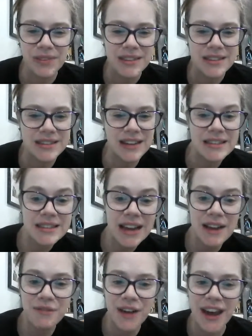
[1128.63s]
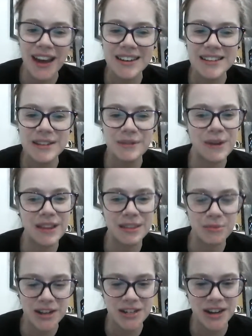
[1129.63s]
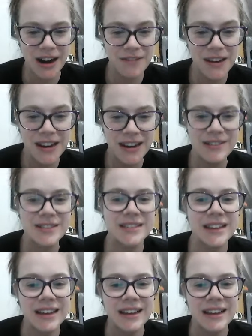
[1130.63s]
stay safe and with watching our videos.